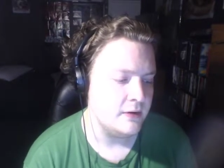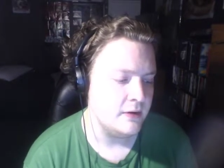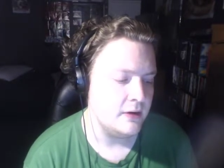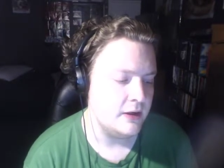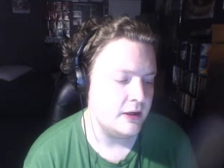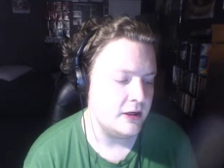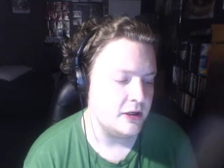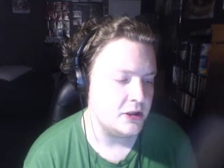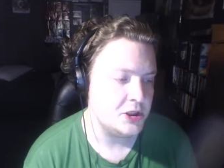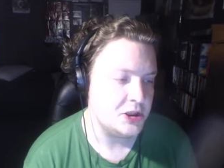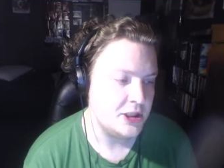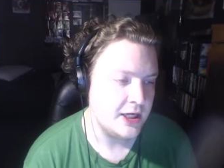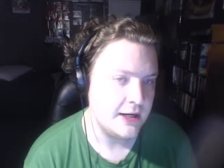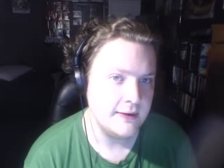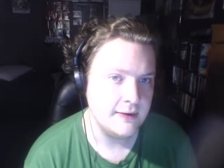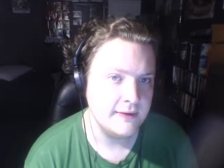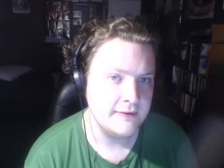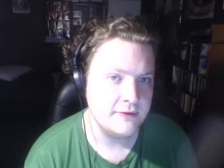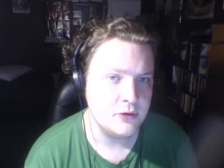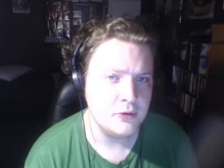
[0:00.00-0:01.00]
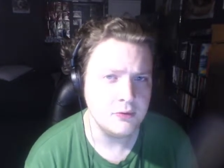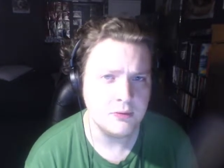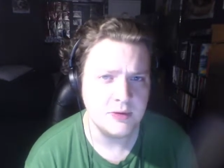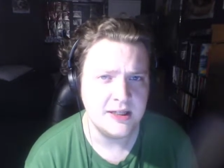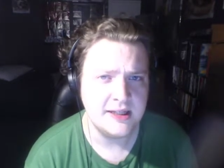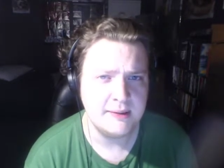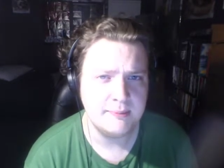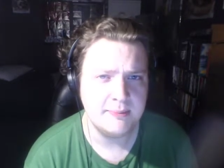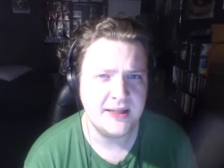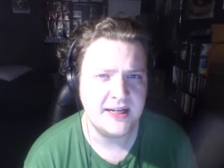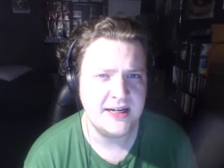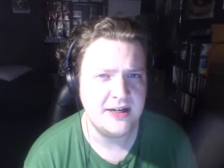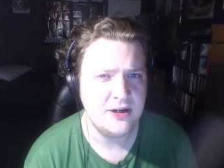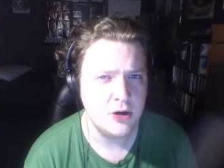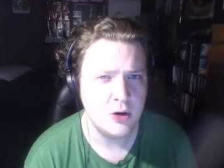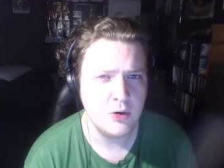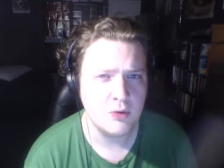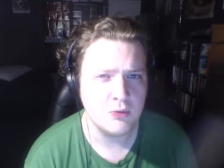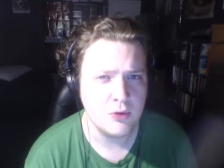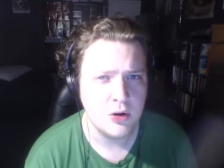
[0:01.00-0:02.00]
uh, sheriff who really played
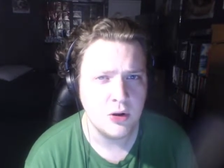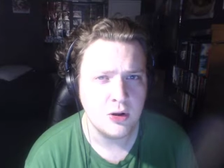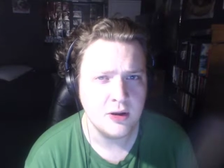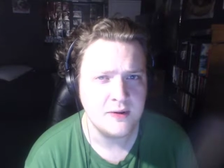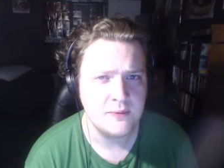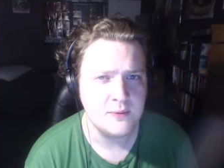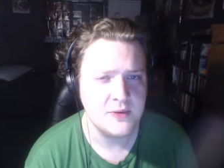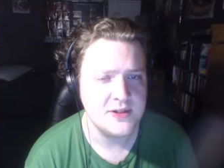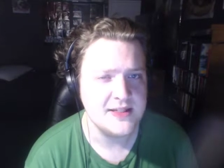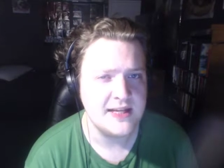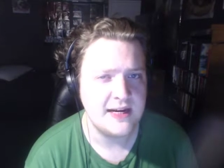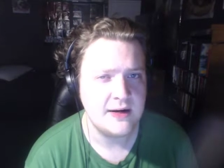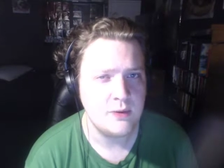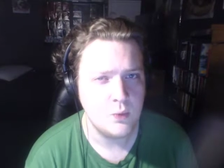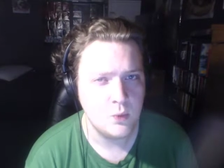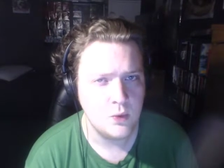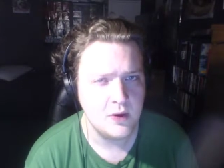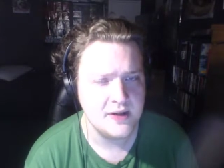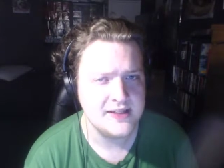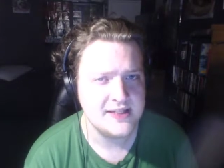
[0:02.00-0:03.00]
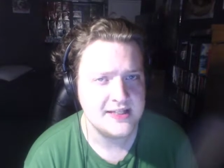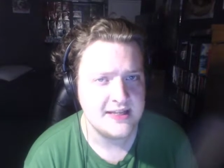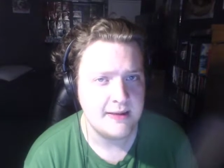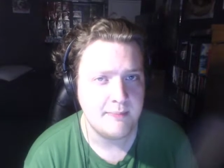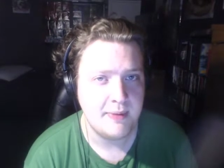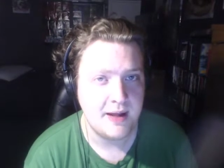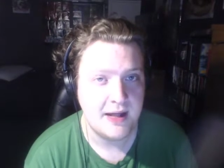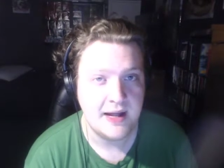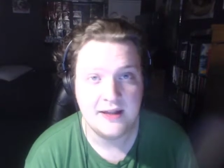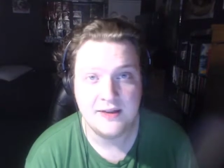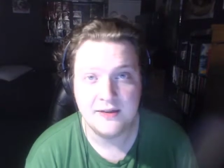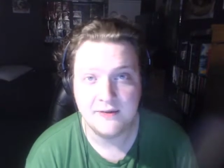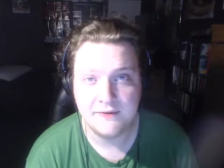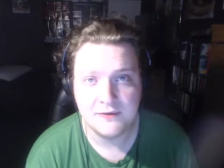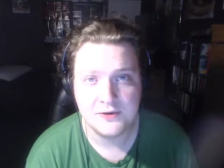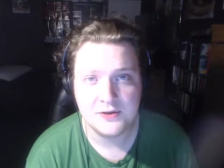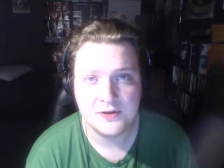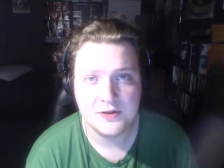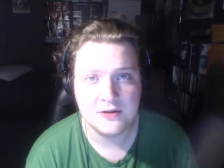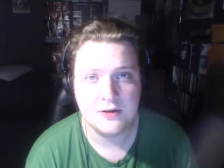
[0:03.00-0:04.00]
no role and was like one step behind the
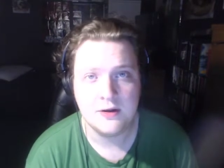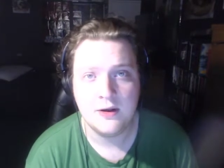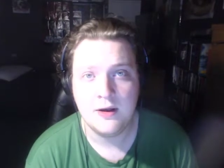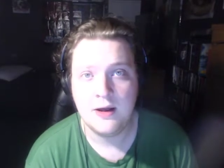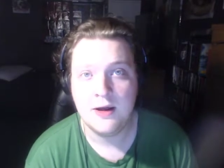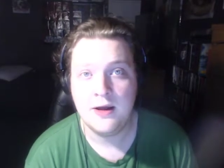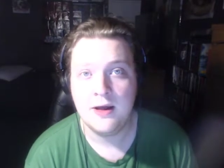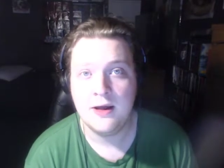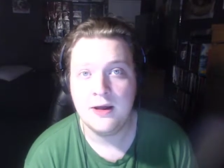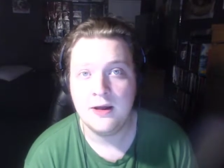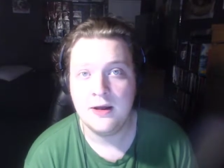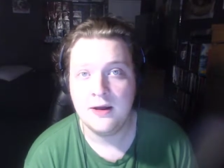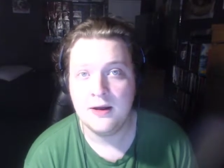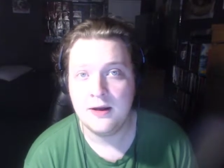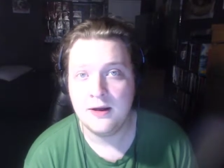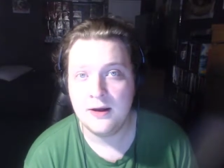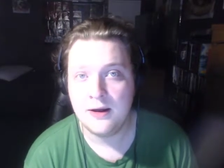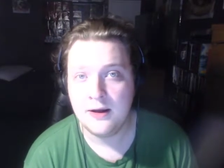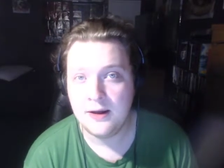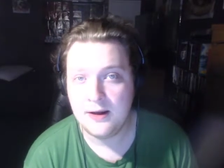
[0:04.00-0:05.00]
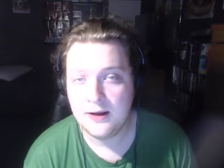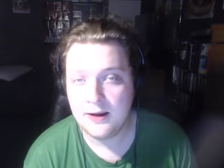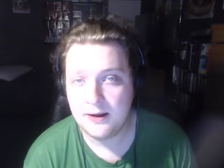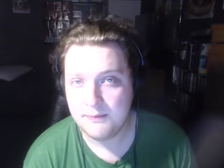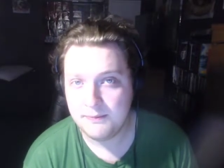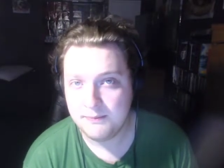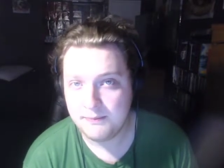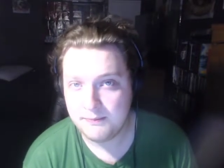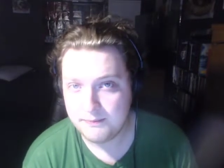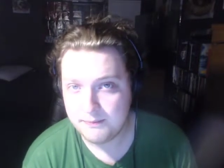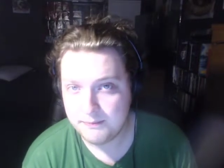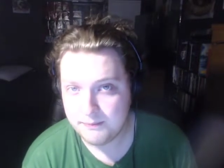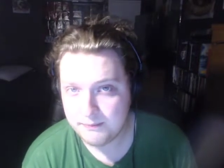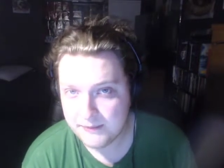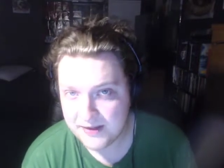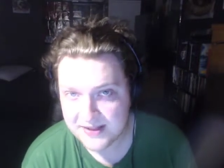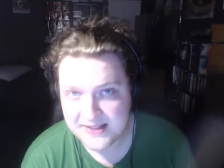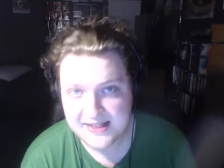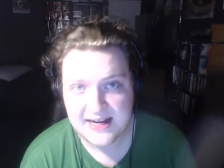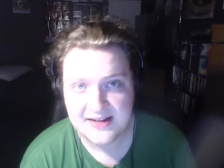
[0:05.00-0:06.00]
first uh,
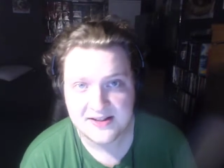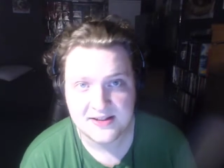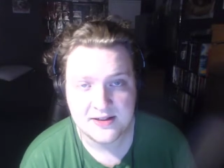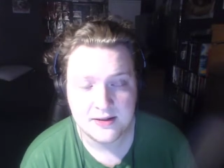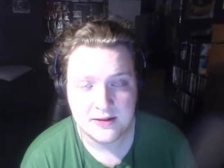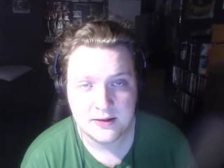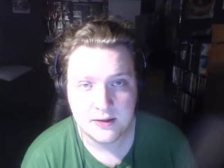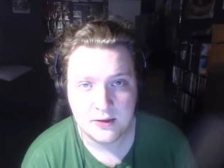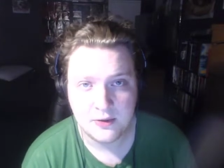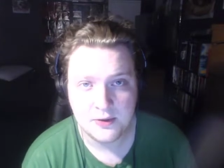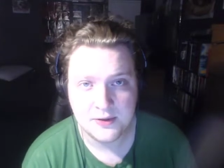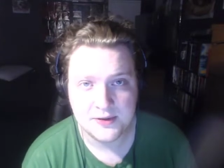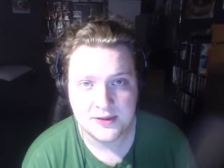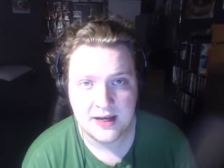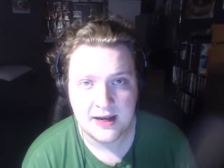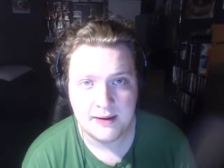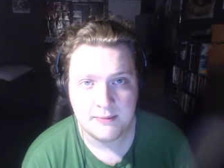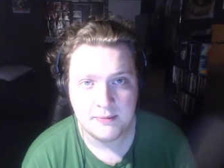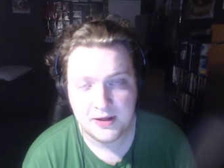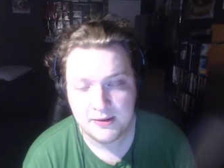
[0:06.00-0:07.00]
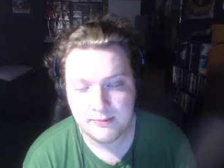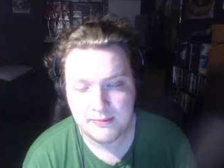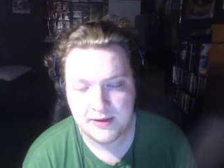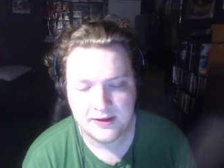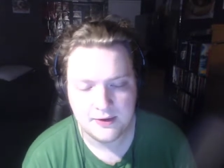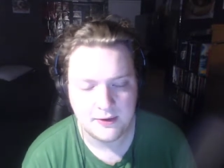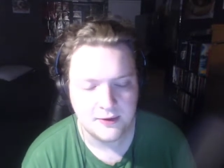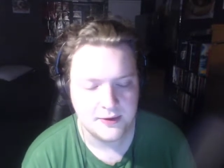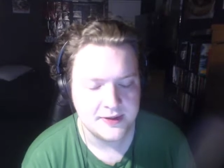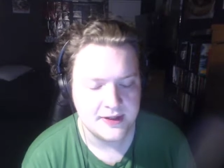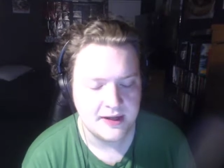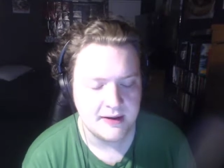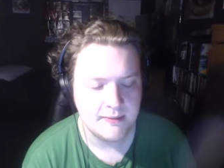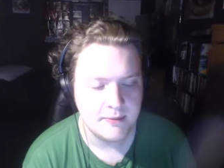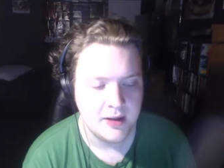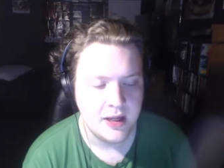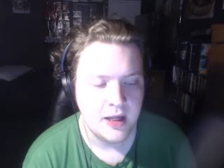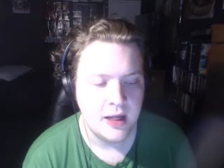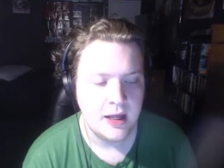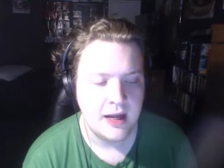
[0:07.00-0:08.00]
assassin the whole time, hitman the whole time,
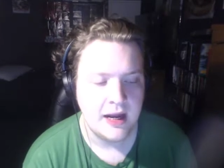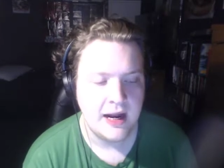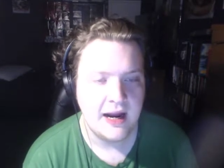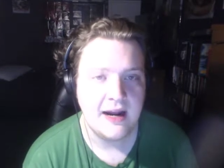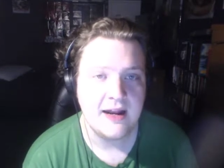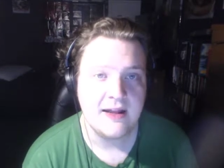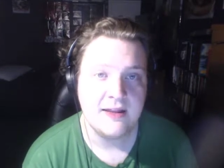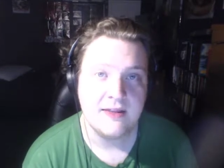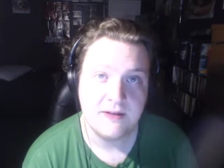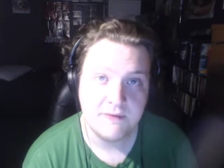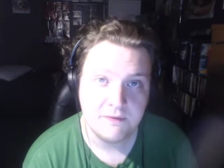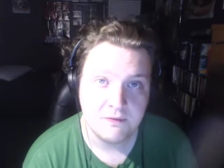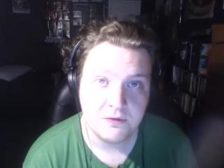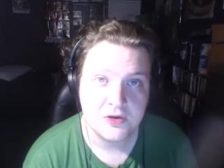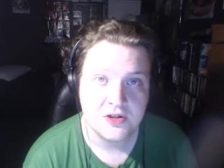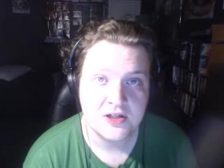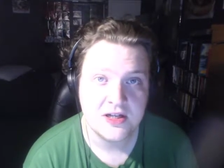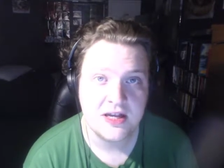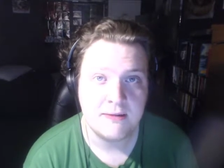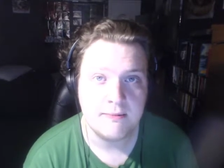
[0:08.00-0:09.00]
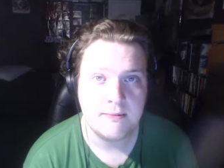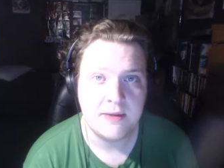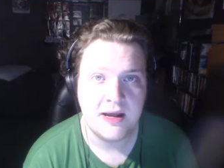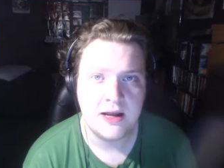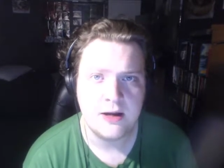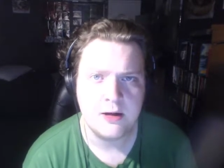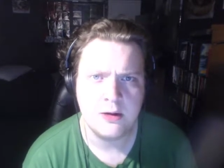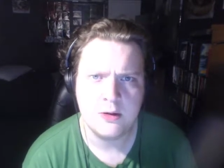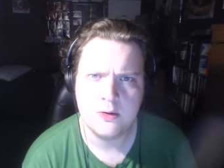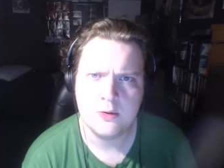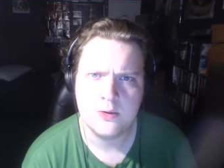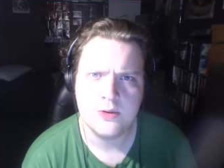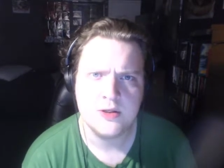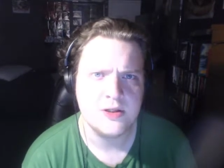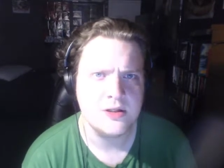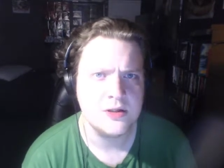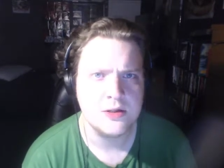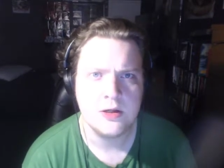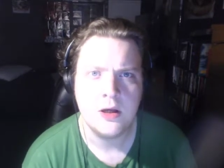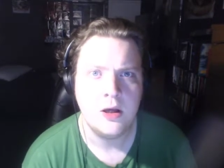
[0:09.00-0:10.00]
and the first hitman who
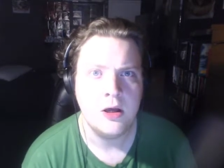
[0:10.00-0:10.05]
is